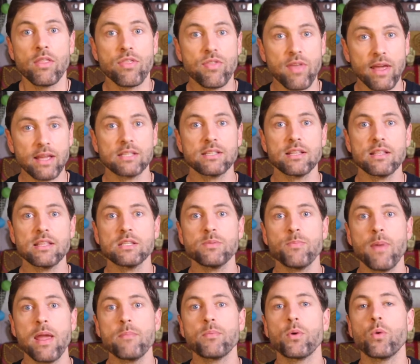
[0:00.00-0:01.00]
thanks to this
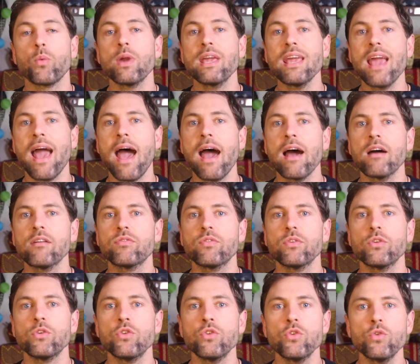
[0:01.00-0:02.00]
paper, we
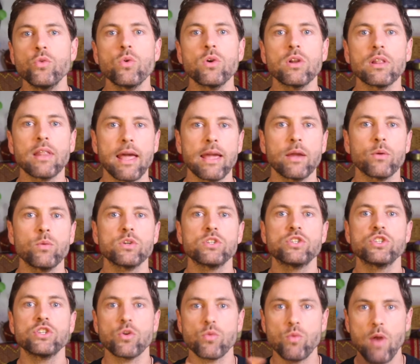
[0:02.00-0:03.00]
have newer
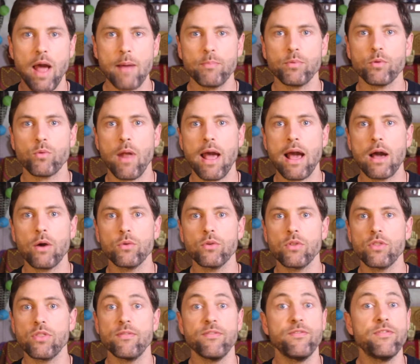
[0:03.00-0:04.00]
language to wrap
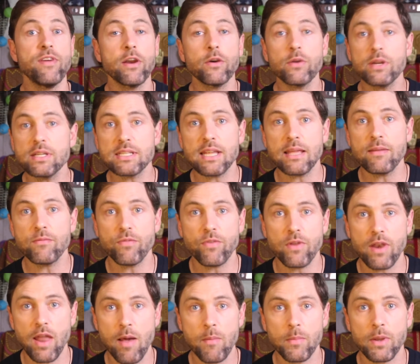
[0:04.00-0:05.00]
around the very same
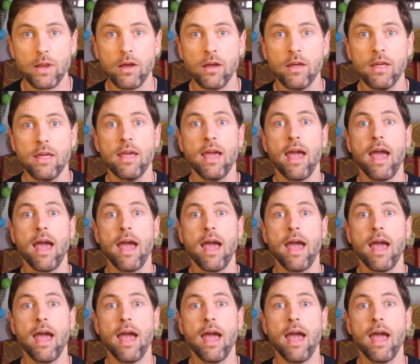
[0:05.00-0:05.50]
phenomena.